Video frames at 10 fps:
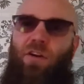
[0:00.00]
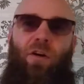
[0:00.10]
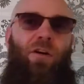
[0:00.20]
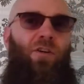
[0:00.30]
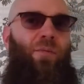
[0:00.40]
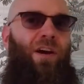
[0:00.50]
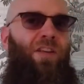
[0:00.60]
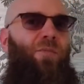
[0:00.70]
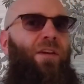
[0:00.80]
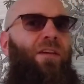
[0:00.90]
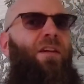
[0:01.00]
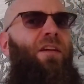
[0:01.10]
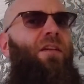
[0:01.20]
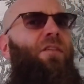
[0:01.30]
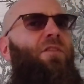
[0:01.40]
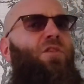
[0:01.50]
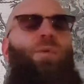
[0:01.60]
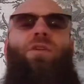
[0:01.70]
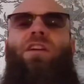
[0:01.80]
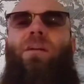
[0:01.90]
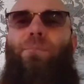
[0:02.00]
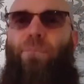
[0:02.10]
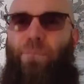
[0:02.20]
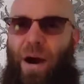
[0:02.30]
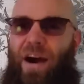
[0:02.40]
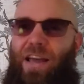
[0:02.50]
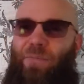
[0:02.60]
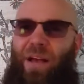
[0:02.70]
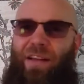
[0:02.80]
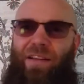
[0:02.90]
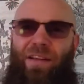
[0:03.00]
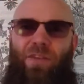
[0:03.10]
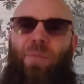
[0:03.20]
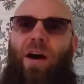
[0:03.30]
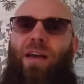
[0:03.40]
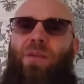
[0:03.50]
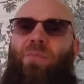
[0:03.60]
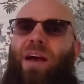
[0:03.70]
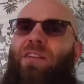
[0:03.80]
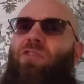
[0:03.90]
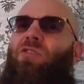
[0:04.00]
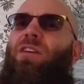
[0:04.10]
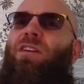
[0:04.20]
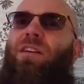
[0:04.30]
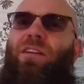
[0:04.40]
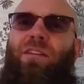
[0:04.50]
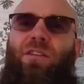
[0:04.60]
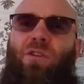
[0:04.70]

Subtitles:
or you might be smoking a pipe pipe and drinking